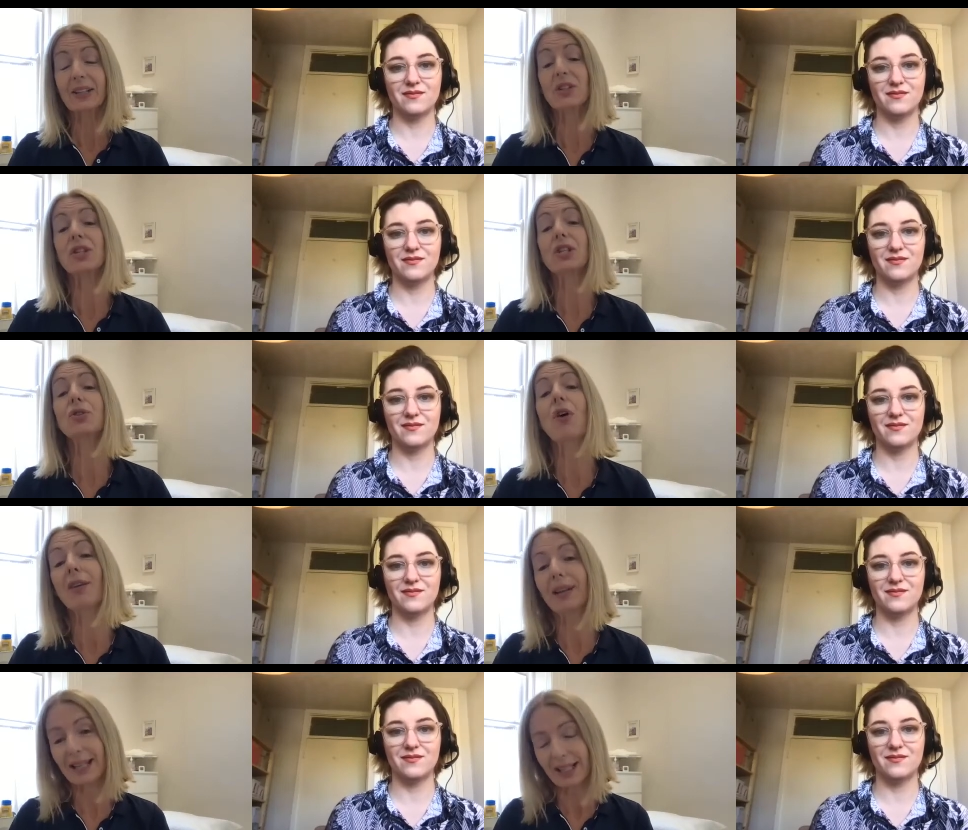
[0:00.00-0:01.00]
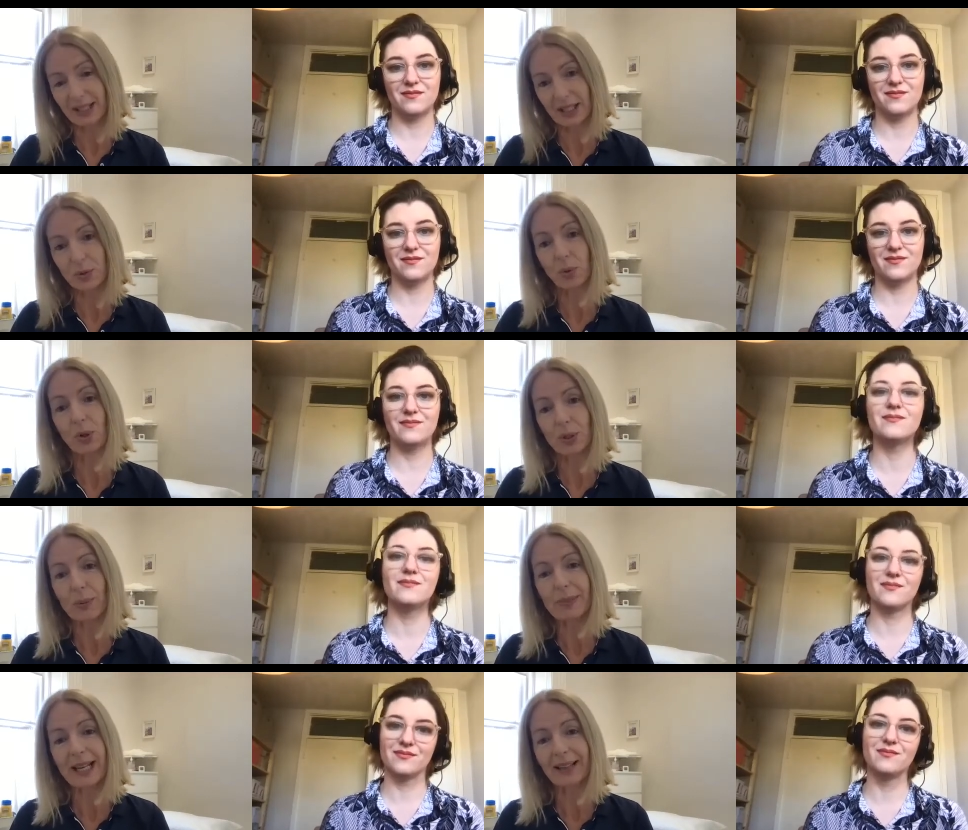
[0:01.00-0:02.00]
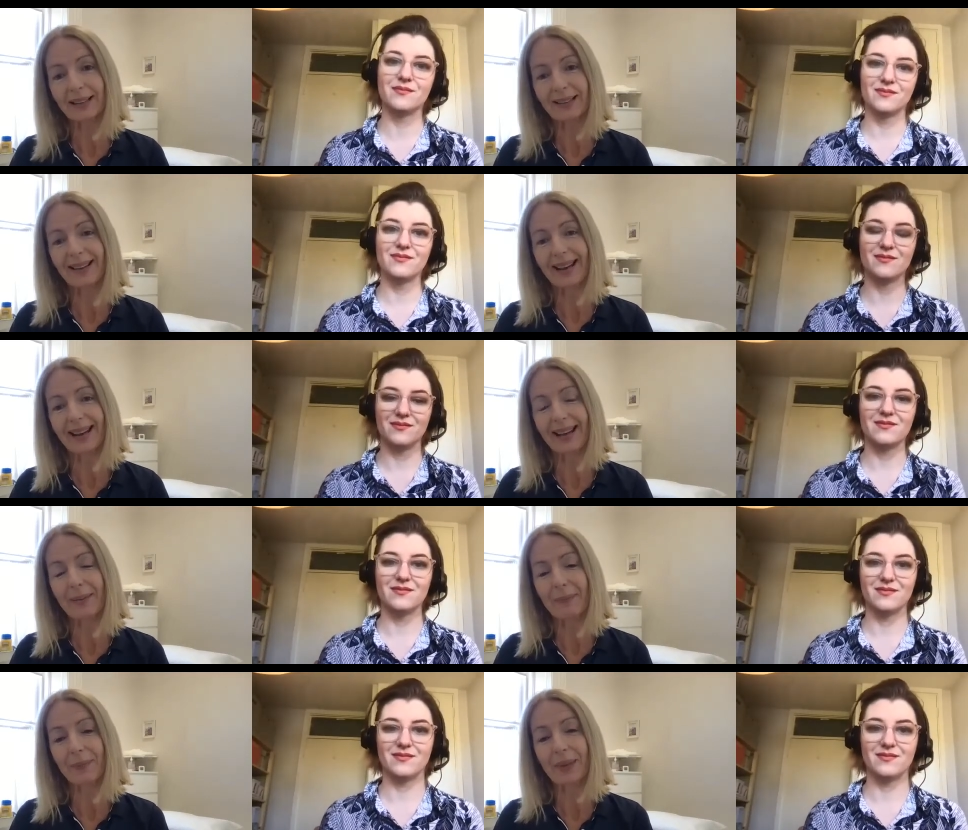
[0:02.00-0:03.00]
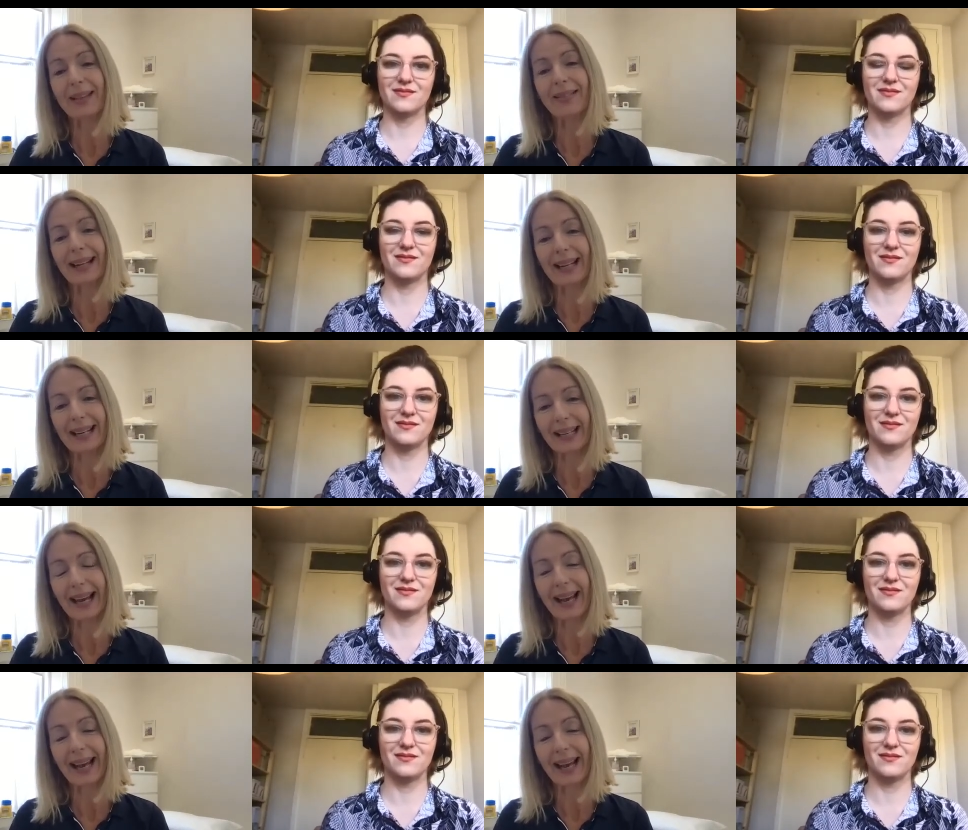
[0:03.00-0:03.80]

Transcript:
Speaker 1: that there's a strong leniency towards women's health um, in the clinic.